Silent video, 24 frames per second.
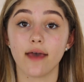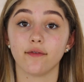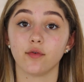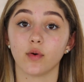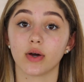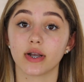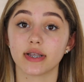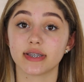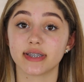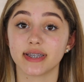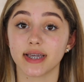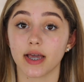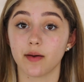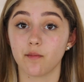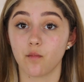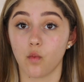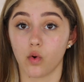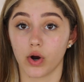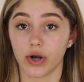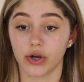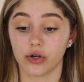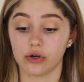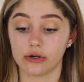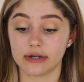If you want to see a
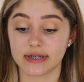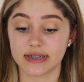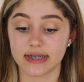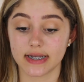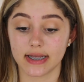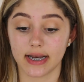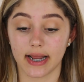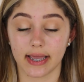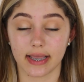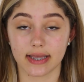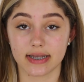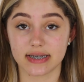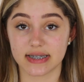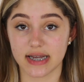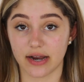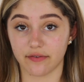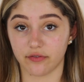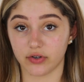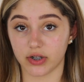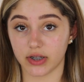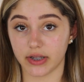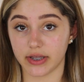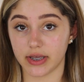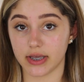morning routine, I can
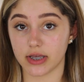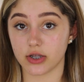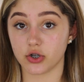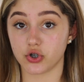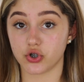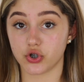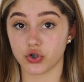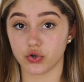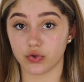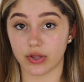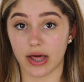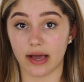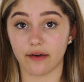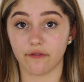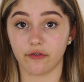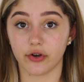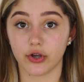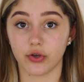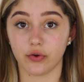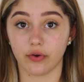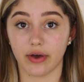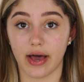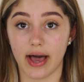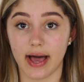definitely do that for
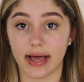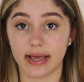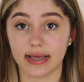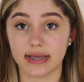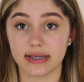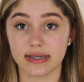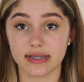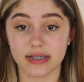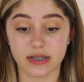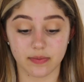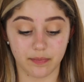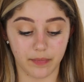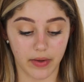you guys.